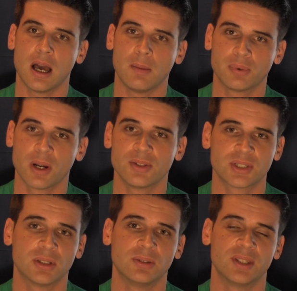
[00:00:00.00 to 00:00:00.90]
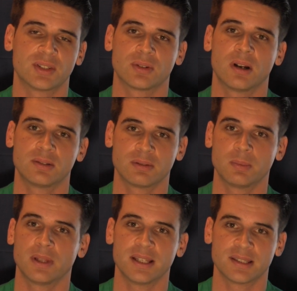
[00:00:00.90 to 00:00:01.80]
a protocol that's trying to
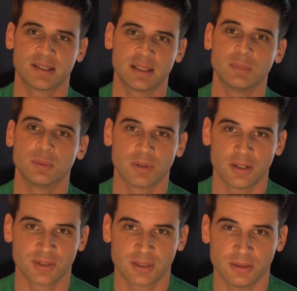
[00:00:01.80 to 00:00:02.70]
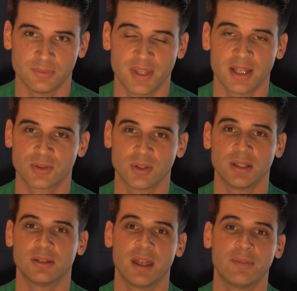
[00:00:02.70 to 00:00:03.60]
replace a simple protocol. They're
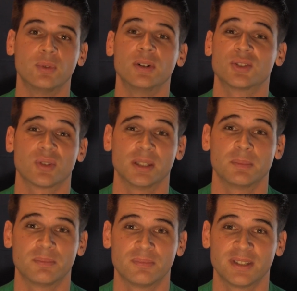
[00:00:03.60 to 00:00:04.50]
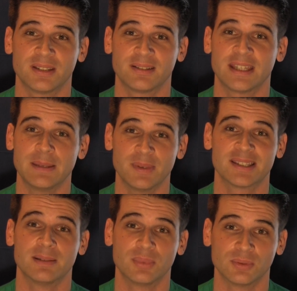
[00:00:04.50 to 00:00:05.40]
try therefore it's trying to keep it
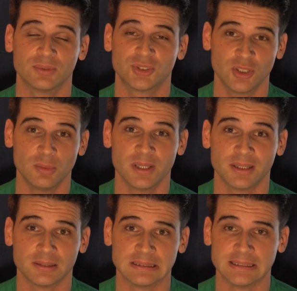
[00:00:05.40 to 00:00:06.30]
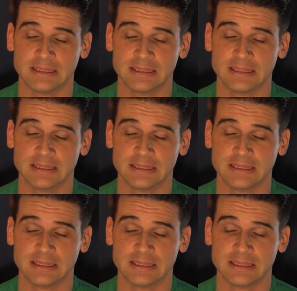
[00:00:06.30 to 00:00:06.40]
simple, stupid.